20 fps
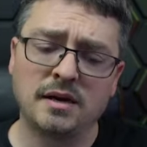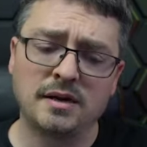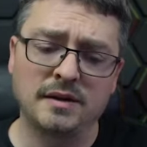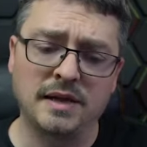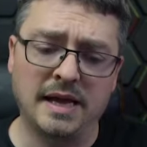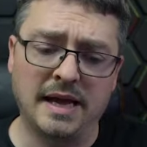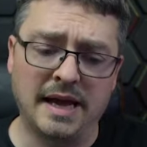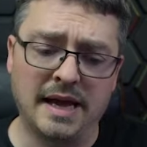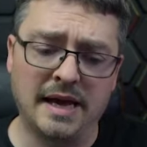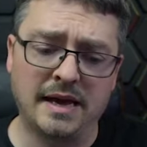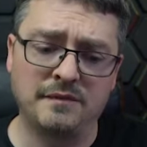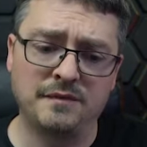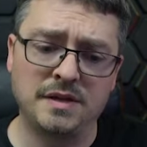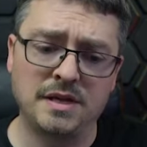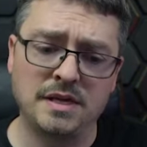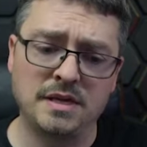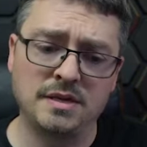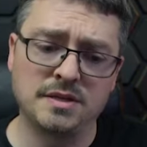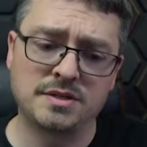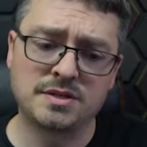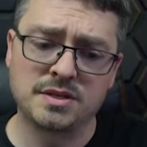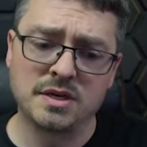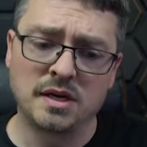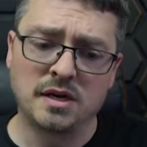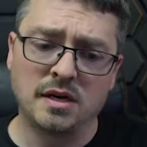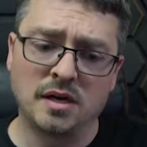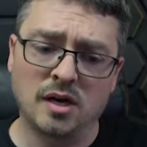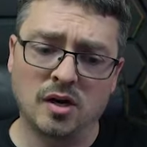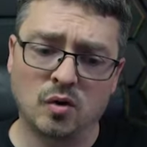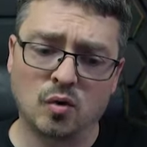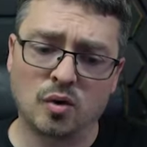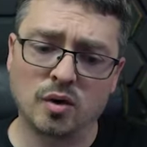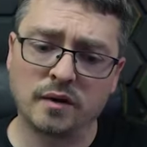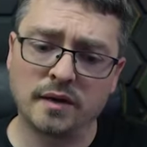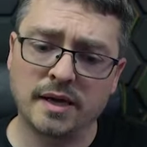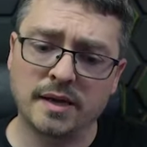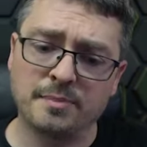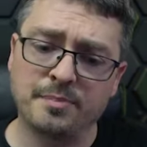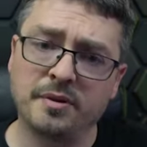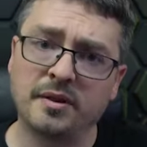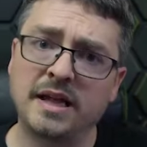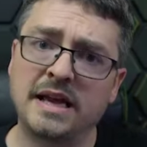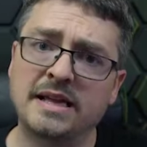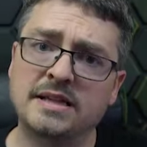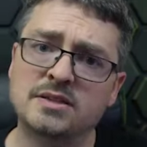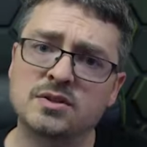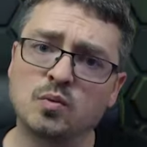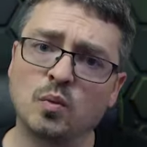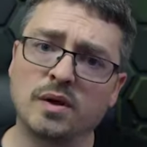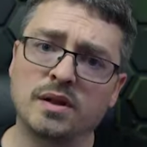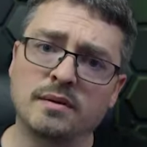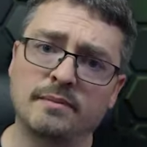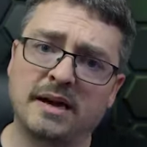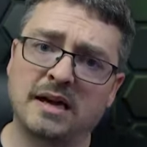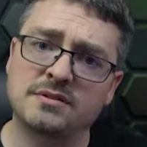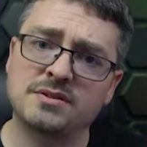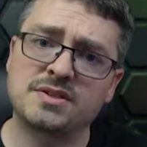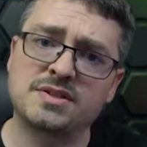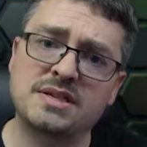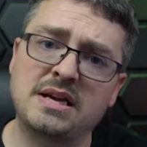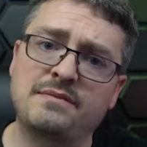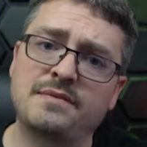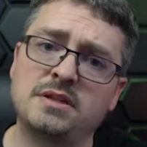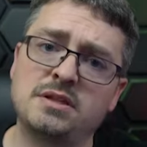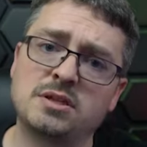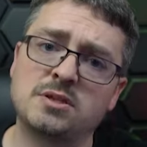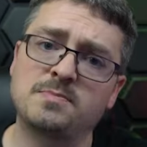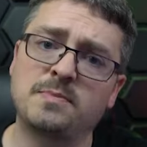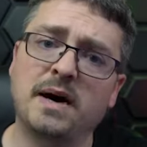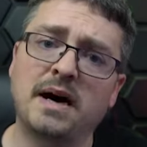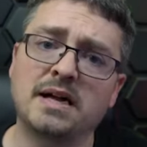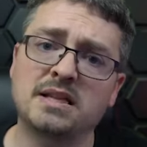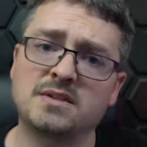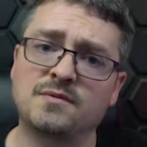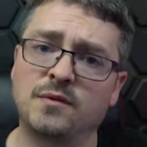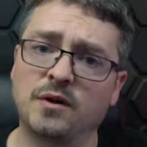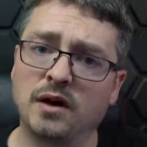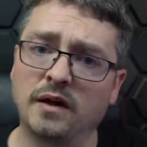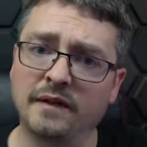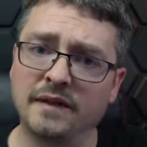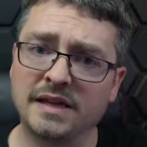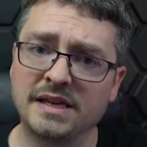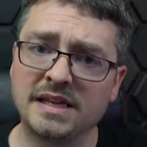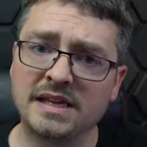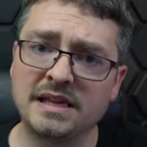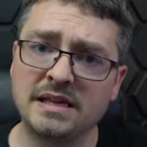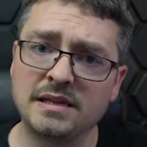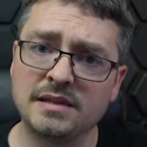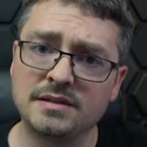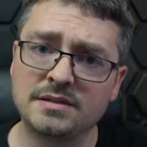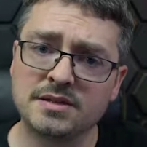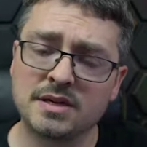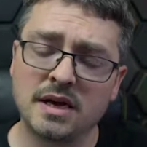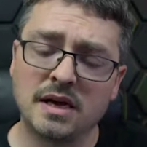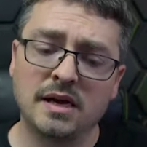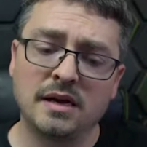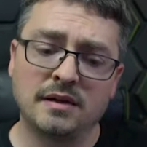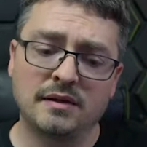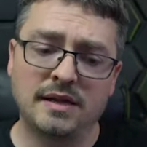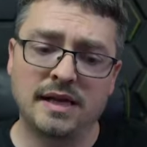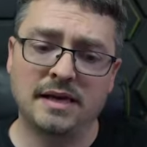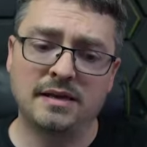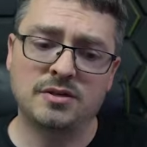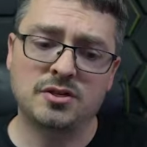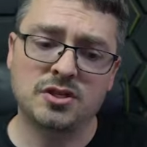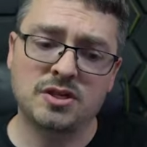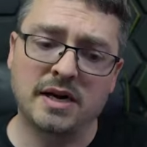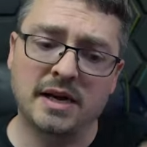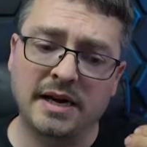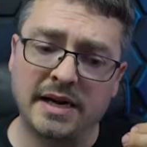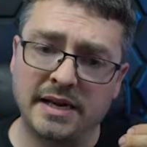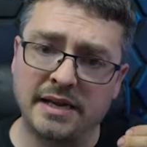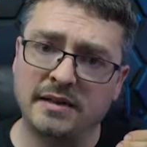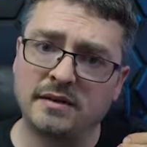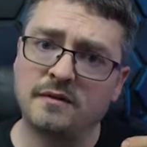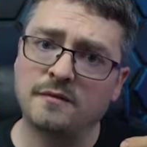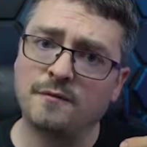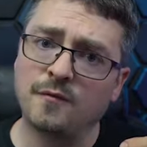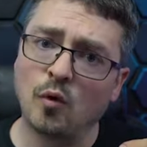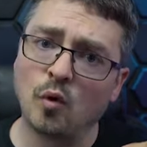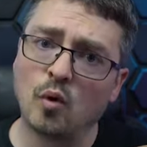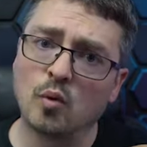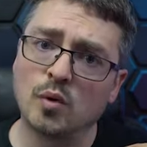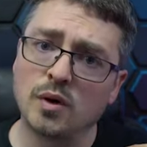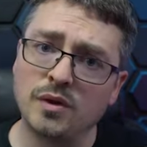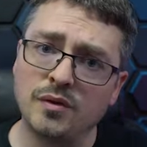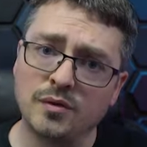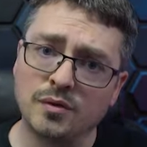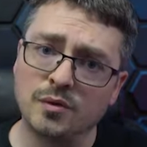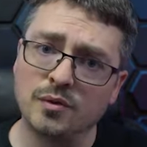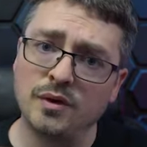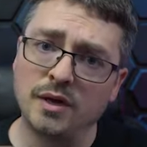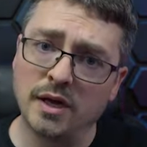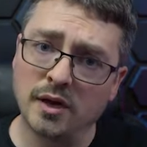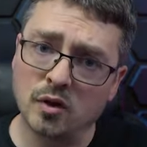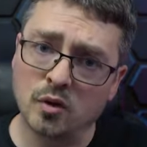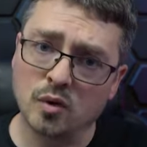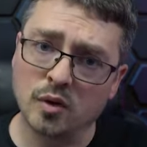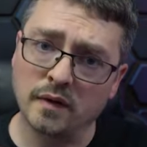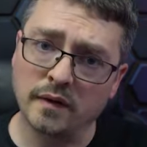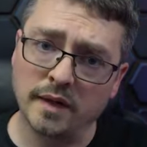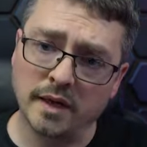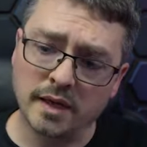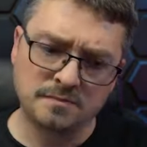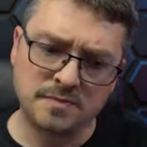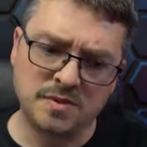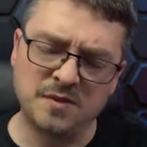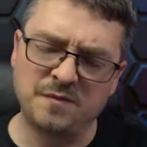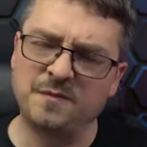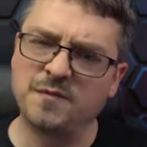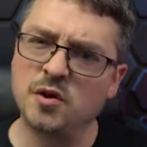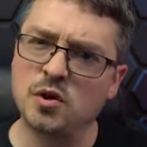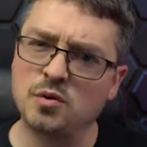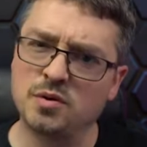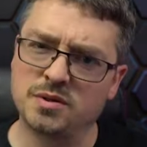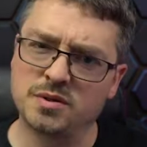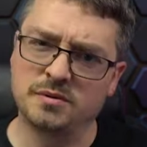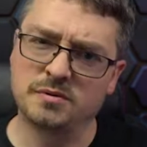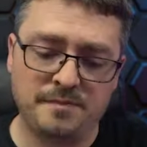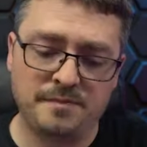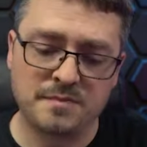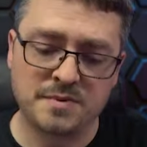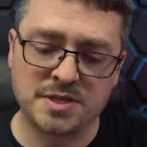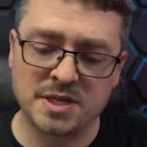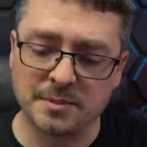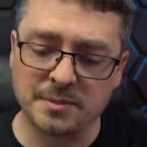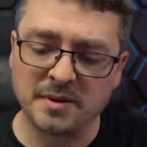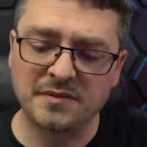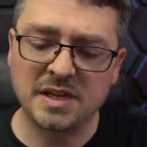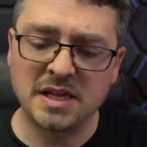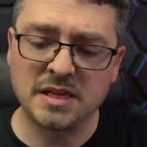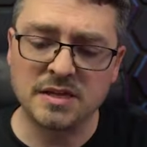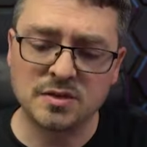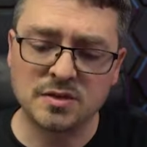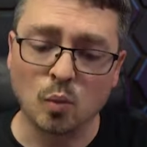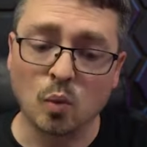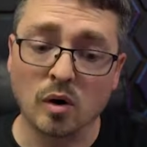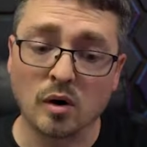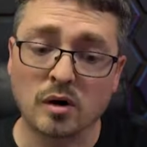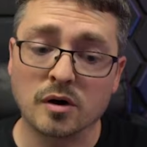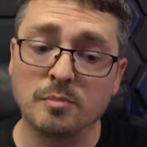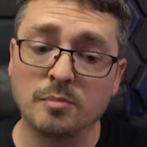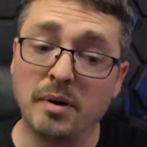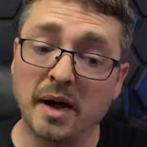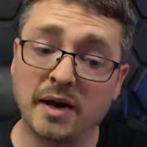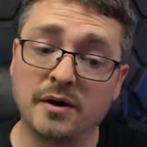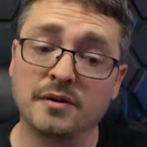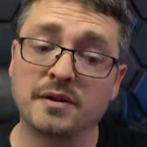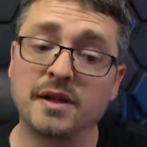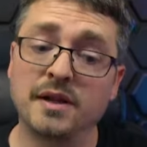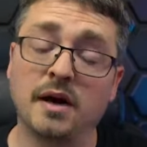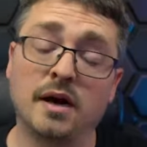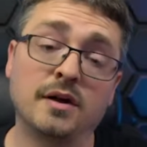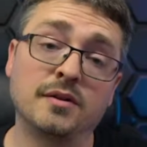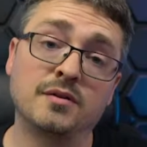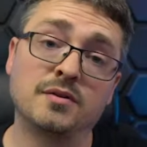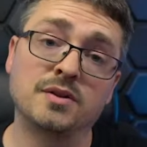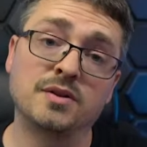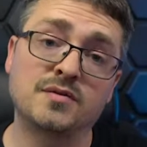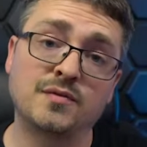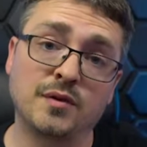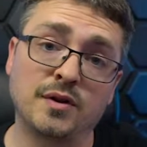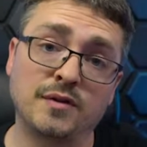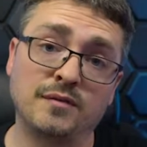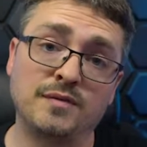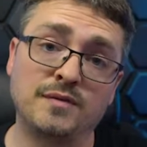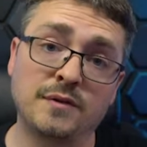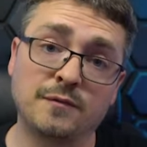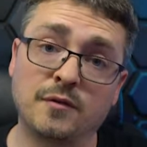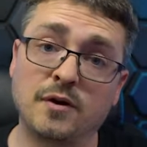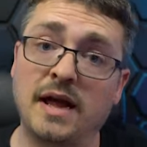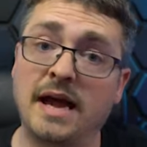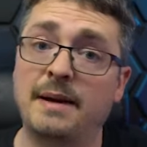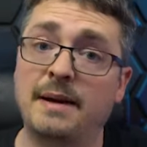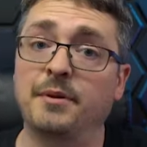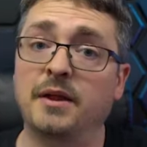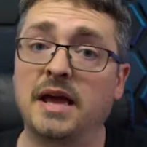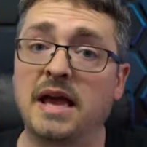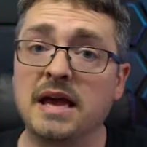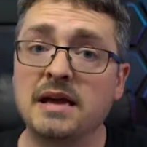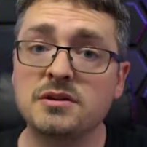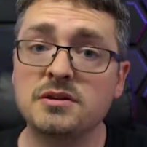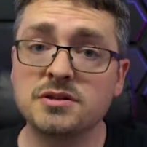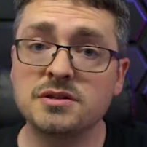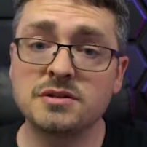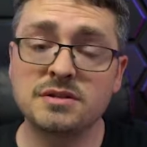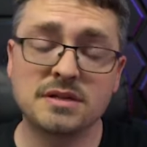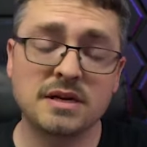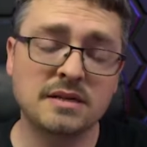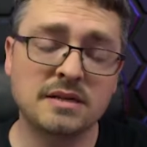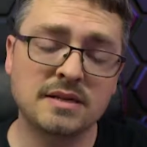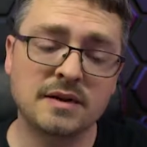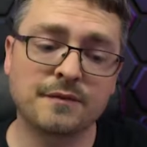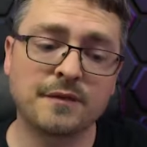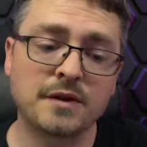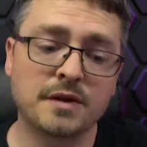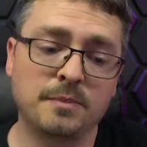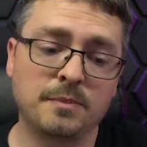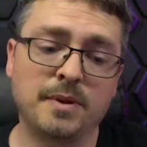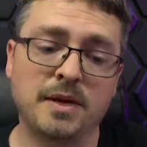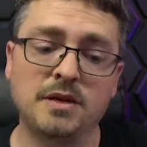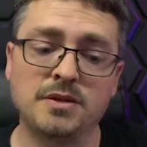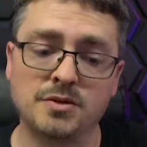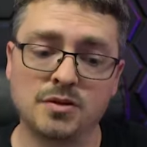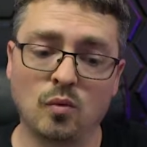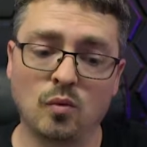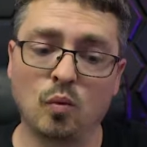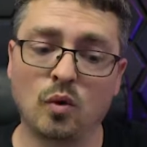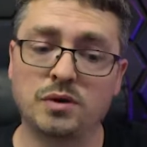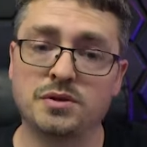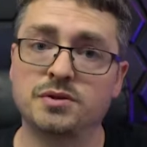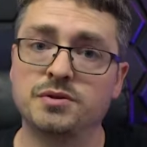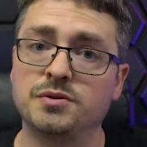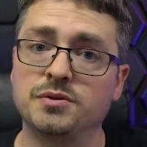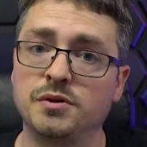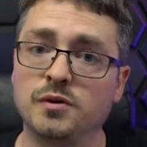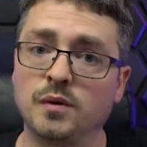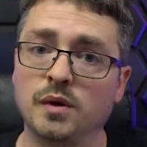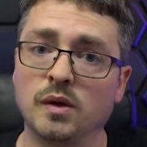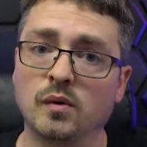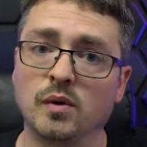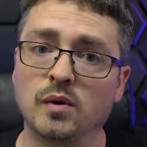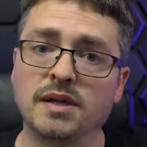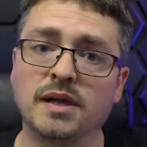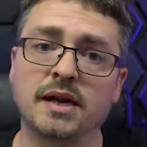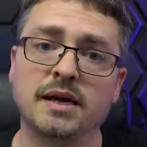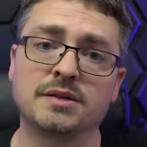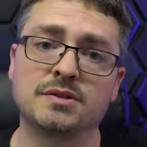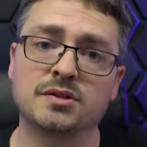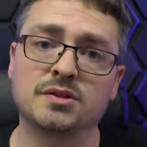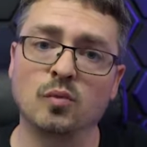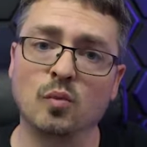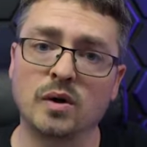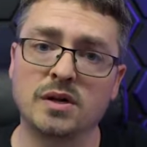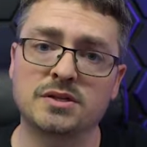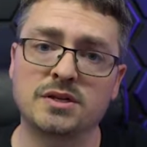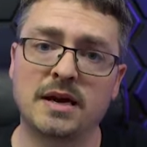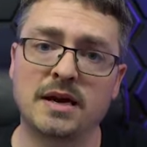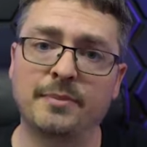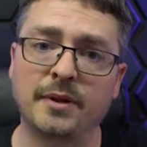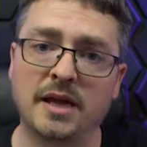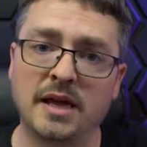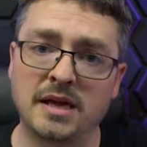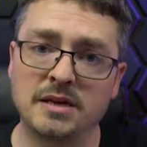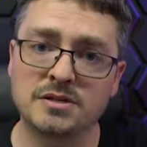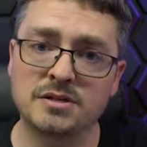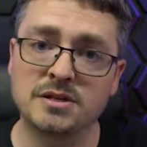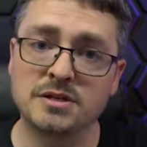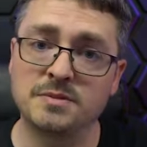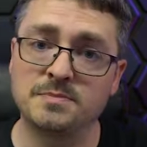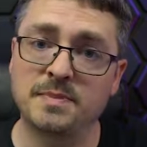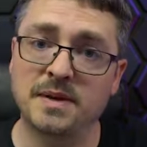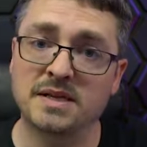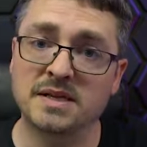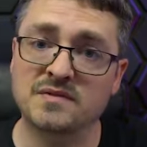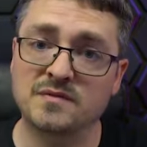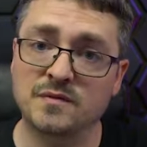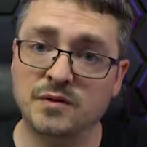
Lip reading: They have these acrylic plates with about 7 spots for LEDs that shine it forward through the acrylic diffuser. Some of these work better than others for different applications, and it definitely depends on what you're doing with it as to which application is best for